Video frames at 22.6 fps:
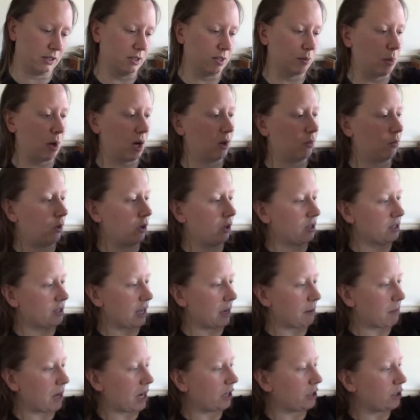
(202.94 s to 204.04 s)
this bottom one is,
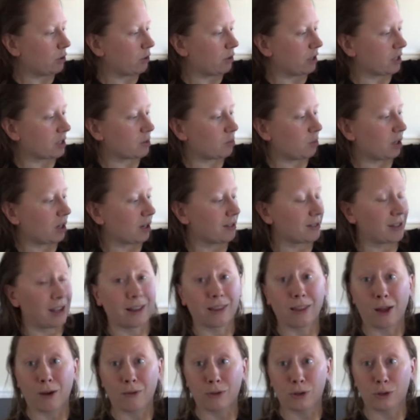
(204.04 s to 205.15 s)
I made you this because I
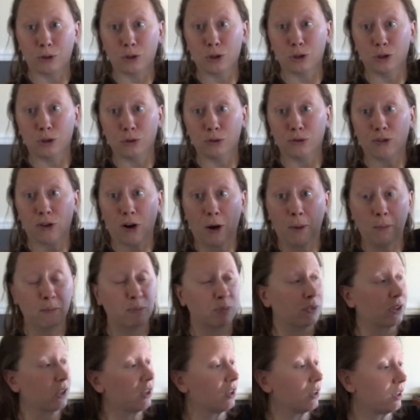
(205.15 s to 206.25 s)
love you too, from.
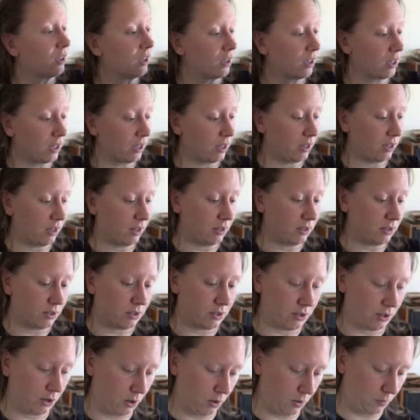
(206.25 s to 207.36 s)

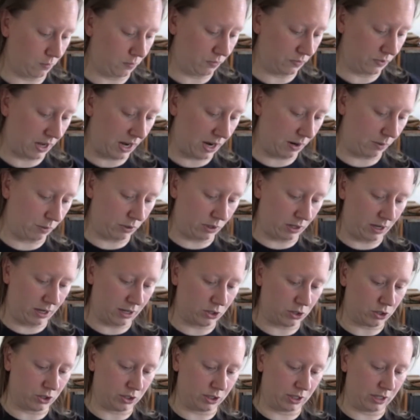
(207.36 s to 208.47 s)
So I will
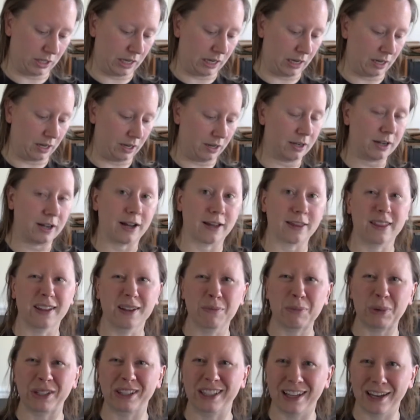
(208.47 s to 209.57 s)
actually, I
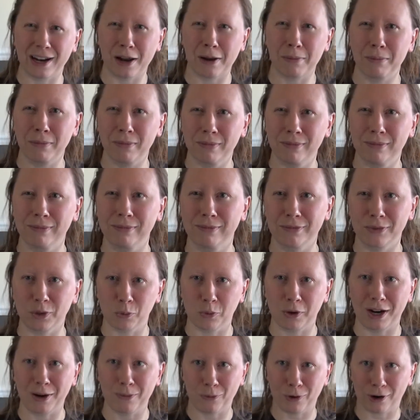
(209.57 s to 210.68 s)
think, put that on the
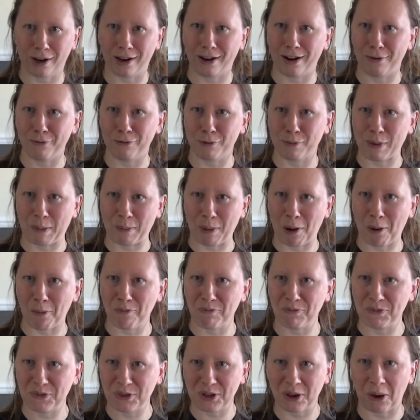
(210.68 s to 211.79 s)
one I'm working on for my mom.
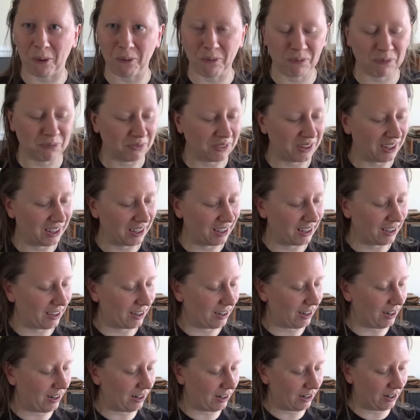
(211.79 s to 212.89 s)
So,
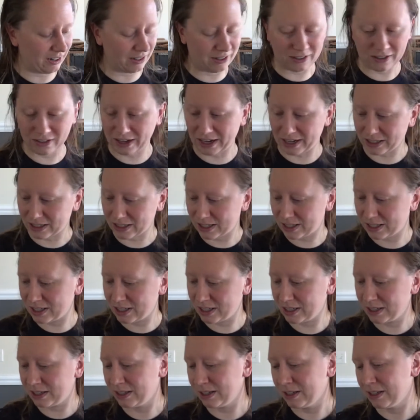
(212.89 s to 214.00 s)
all
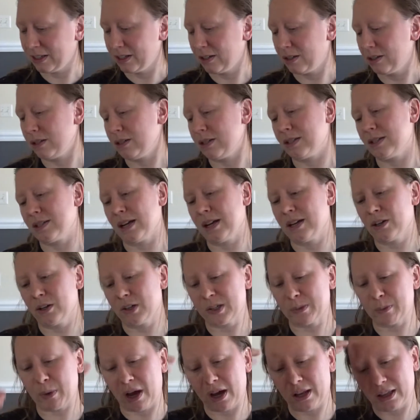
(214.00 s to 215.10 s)
right. Designer
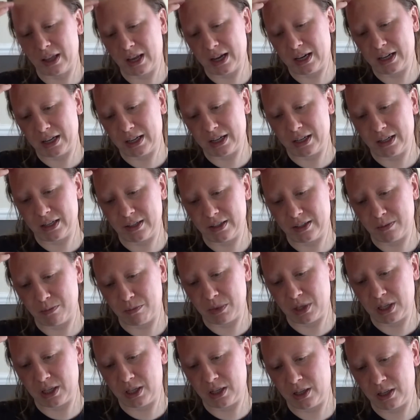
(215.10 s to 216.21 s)
Spotlight is
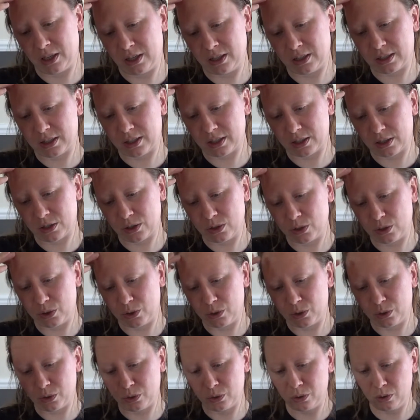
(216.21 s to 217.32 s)
Meet
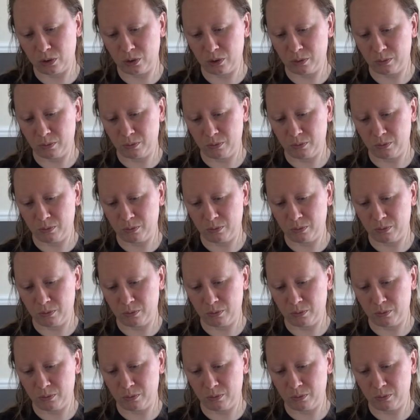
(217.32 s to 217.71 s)
Sue.